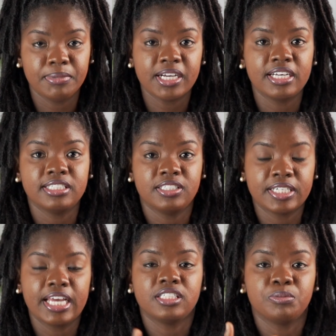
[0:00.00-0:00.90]
because you
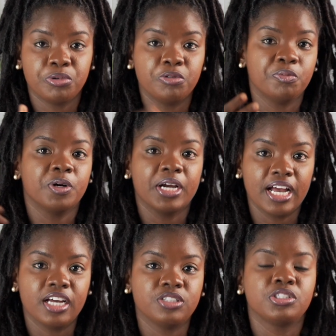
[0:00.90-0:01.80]
get to put more ads,